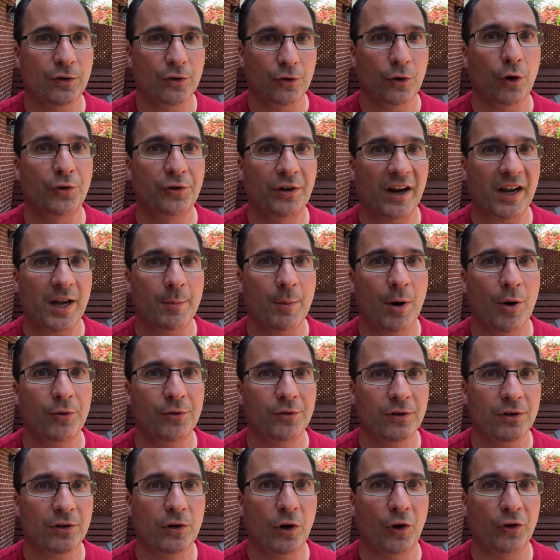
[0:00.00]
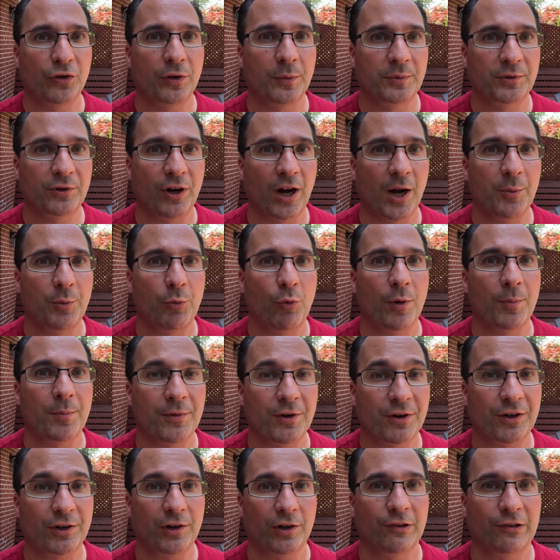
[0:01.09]
Go check him out, go subscribe to him,
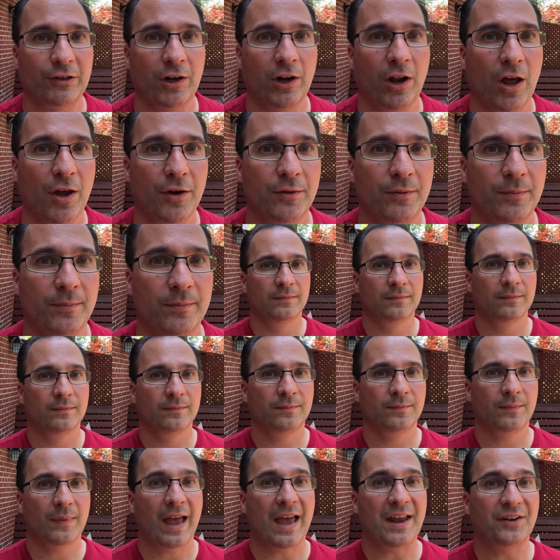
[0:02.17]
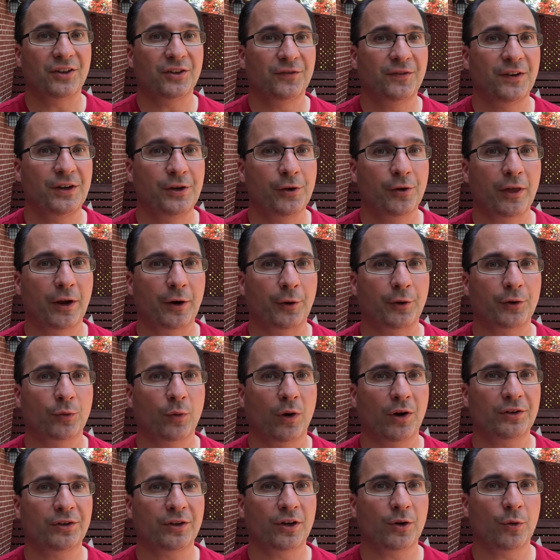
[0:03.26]
you're going to learn a lot. And his video that I was
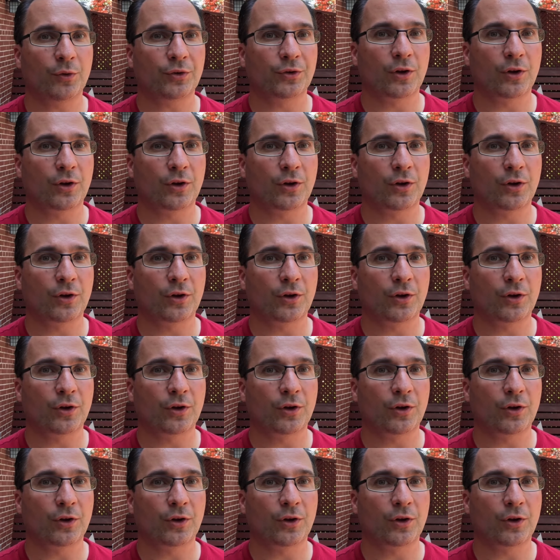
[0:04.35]
watching was